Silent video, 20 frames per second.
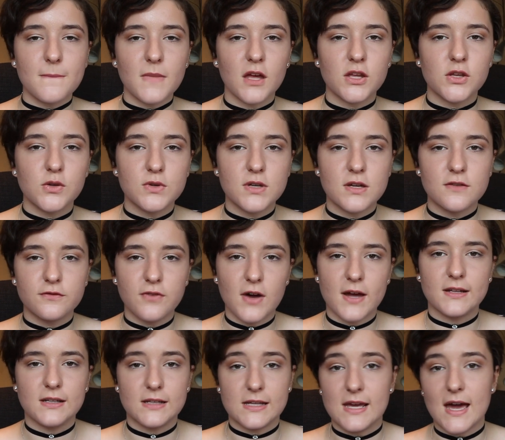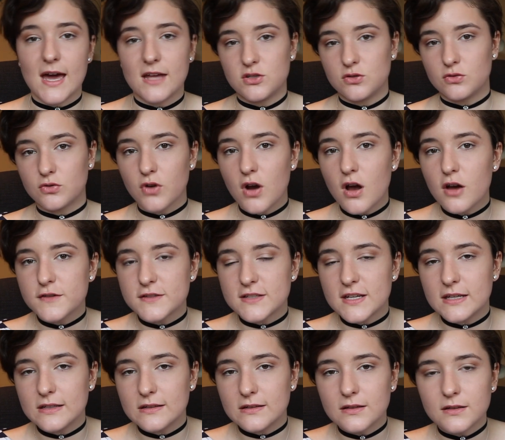you can finally add your graphs
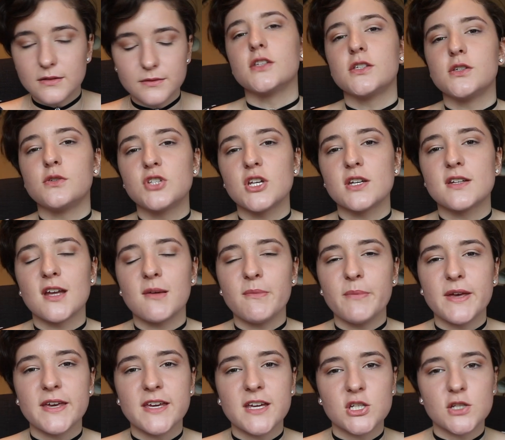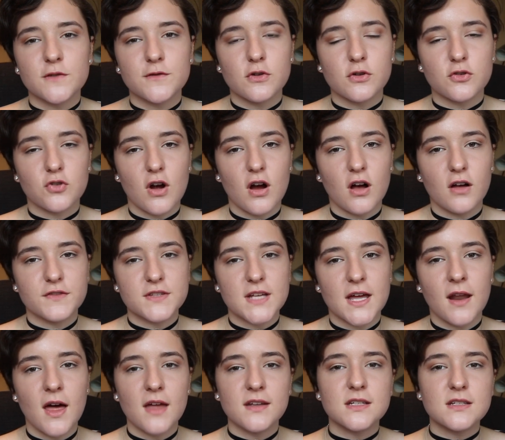in. You should number each of your graphs,
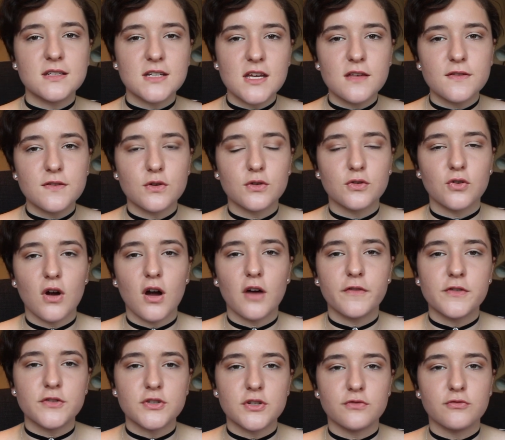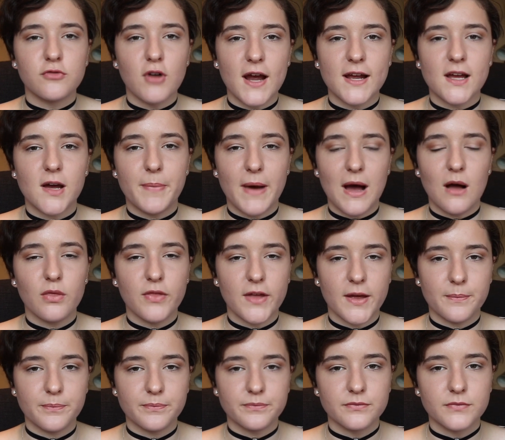and underneath your graph you should write about
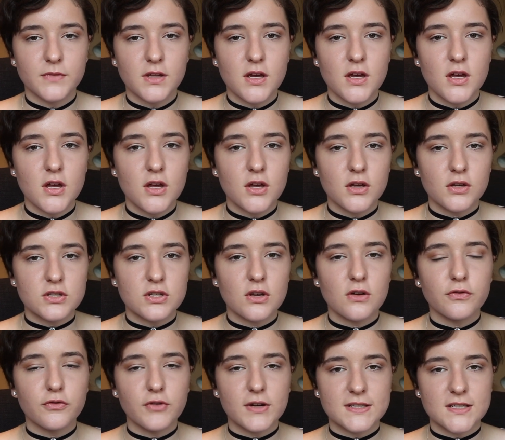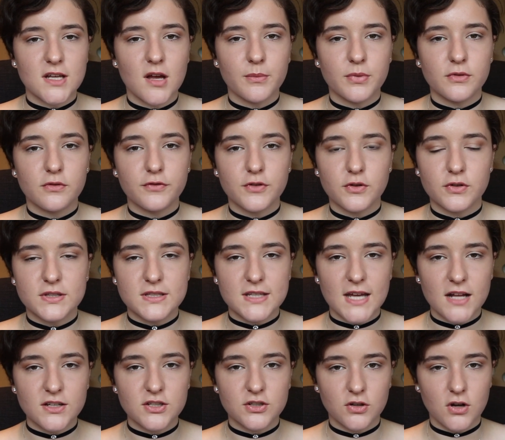them. So for example, for your
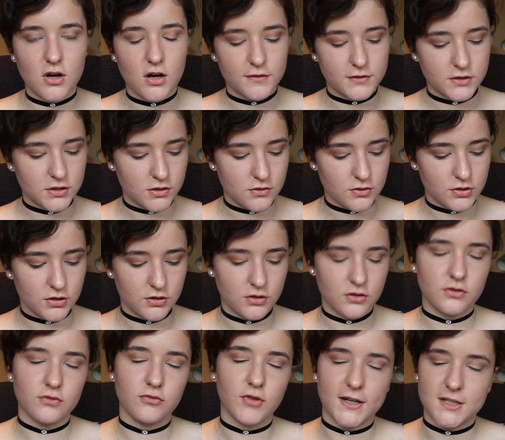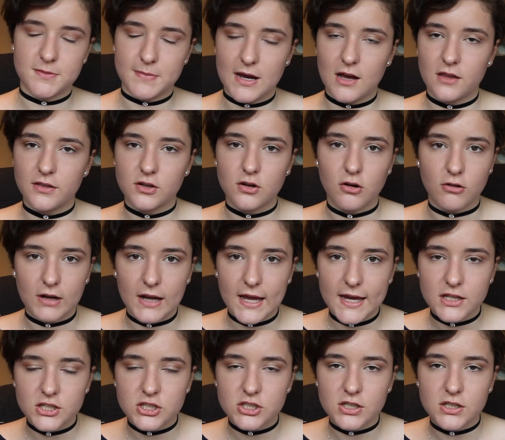scatter graphs, you should write about the
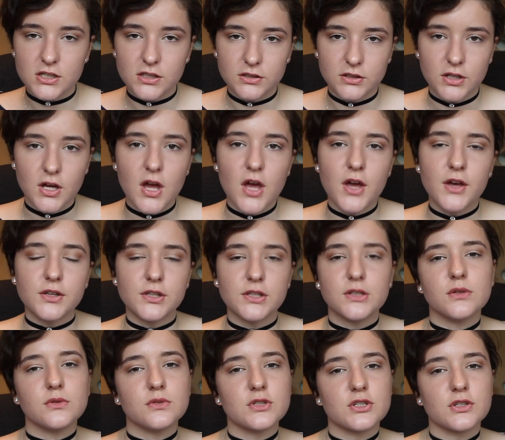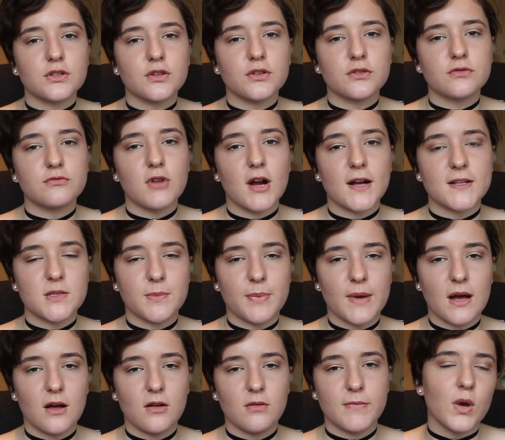correlation, you should write
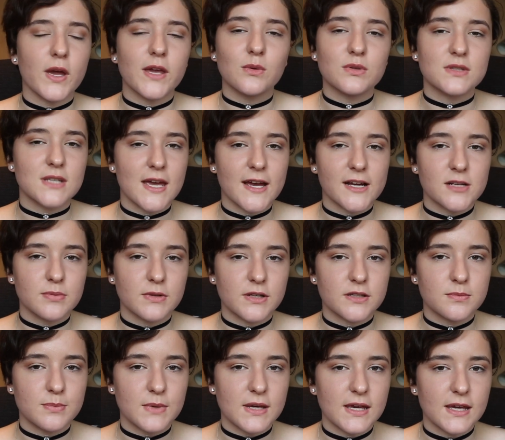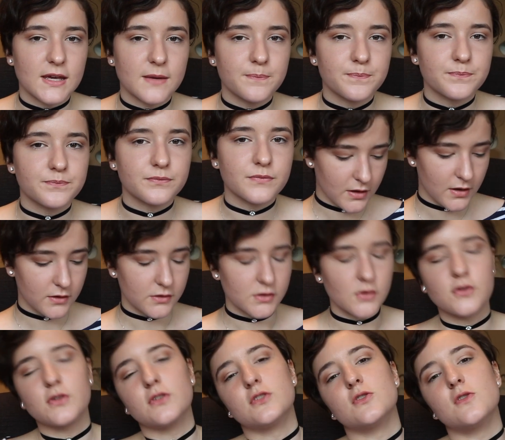about y = ax + b,
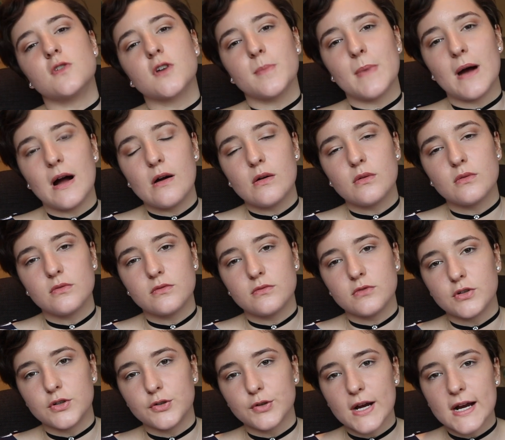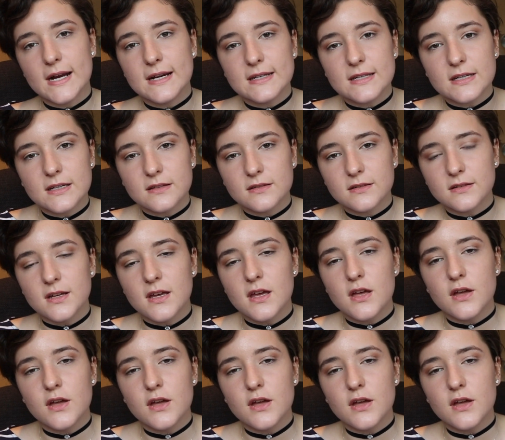you can talk about gradient,